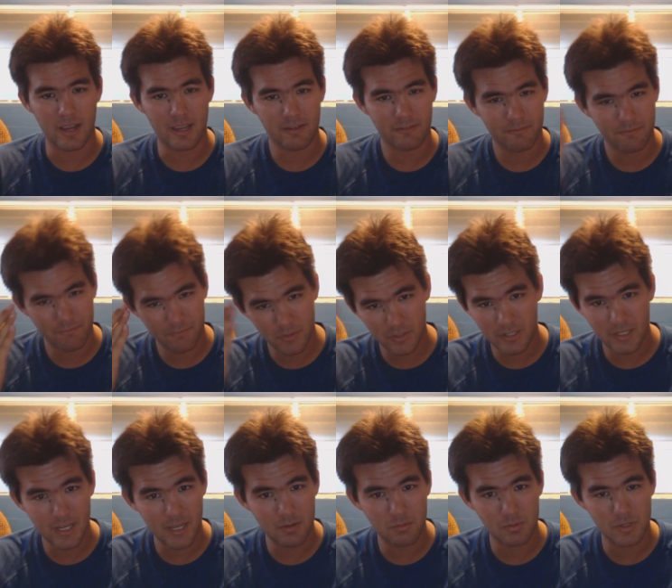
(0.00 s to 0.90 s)
I
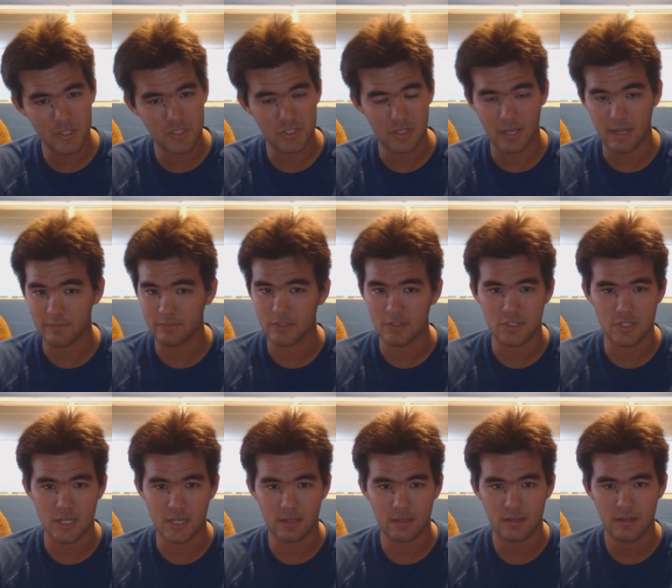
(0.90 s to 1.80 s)
forget which, I'll have to
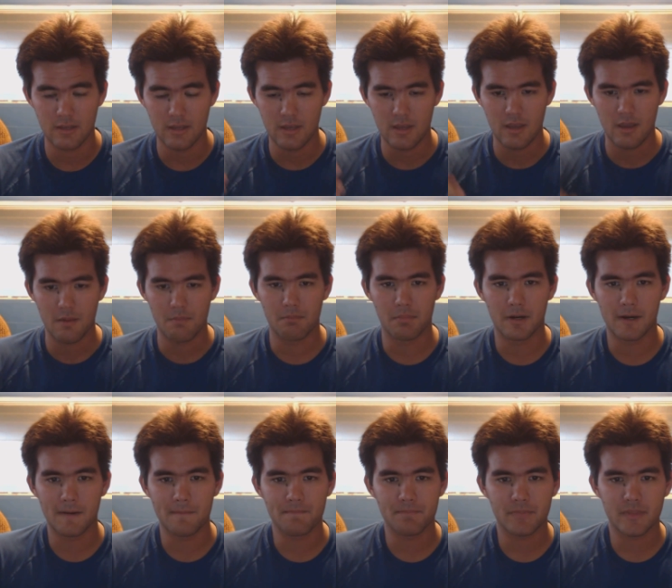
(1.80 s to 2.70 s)
check,
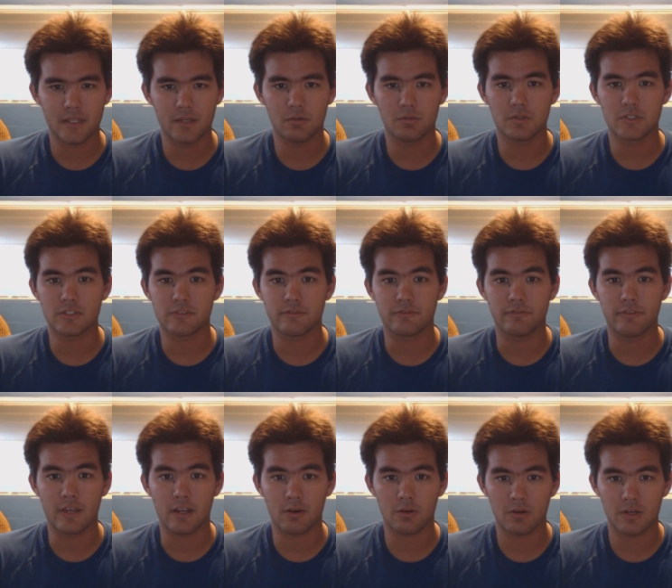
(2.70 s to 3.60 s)
but it was
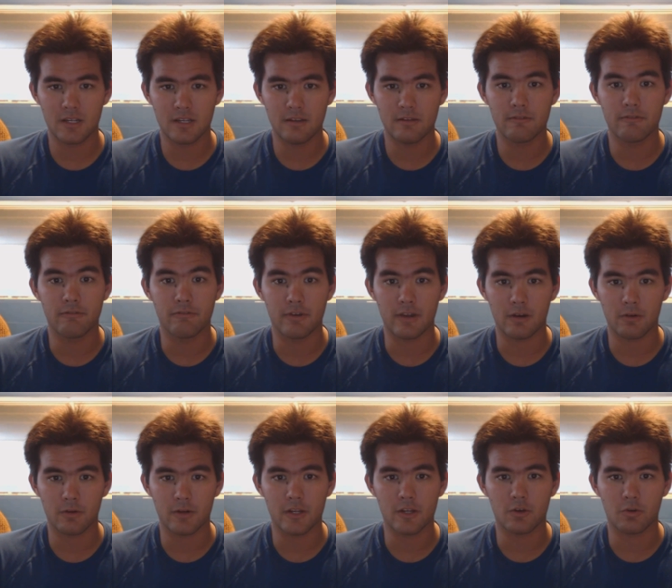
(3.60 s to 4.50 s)
very,
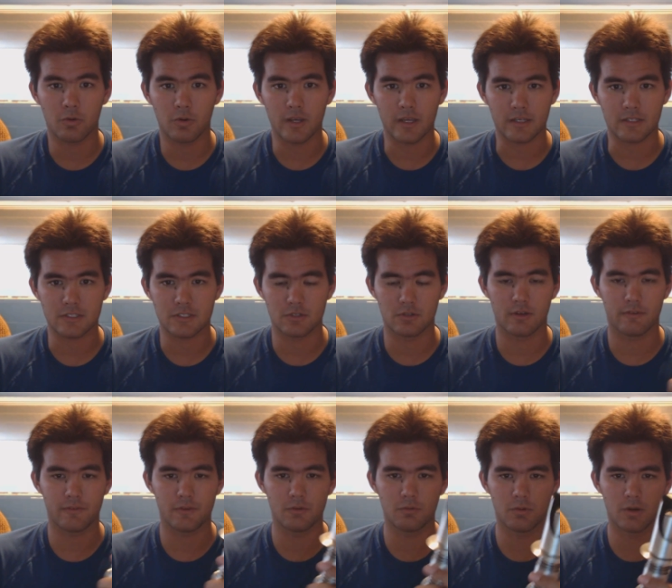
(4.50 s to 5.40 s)
very quick. So
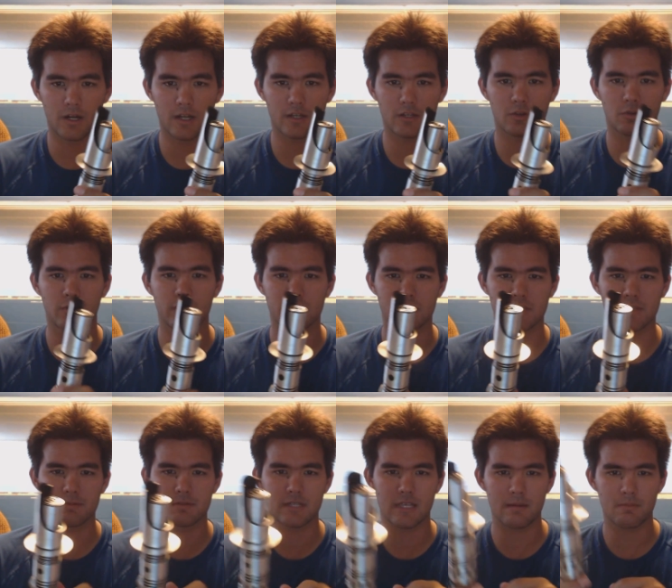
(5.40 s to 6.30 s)
if you want quick
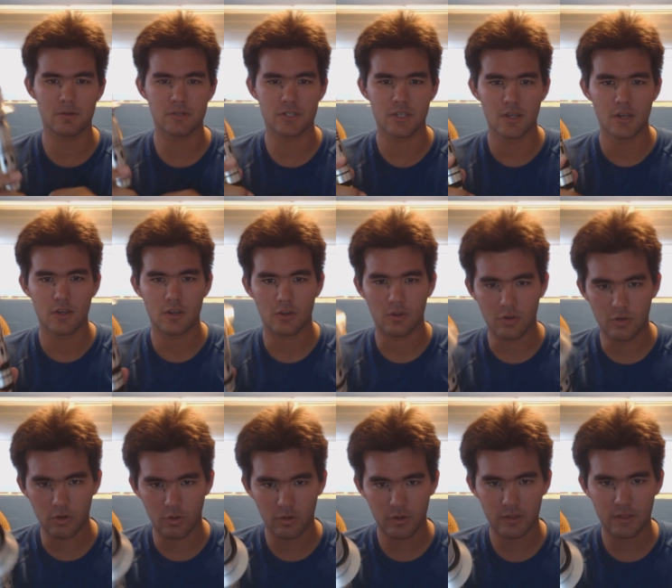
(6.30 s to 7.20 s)
ship sabers,
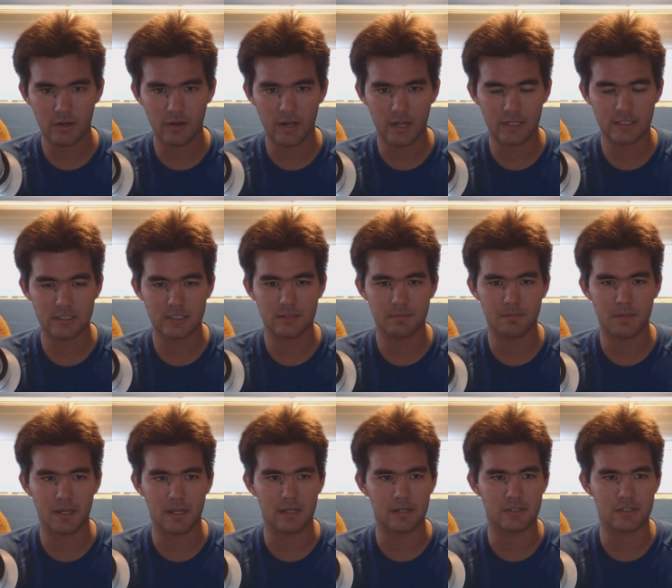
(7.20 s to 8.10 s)
go to their Etsy
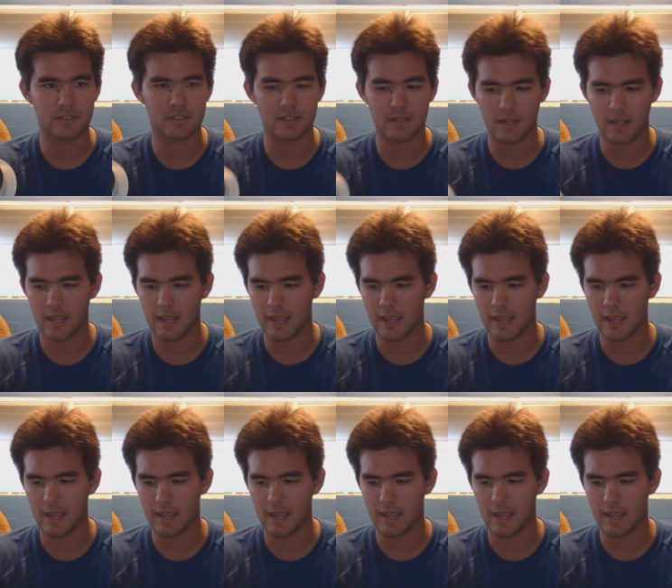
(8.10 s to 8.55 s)
page.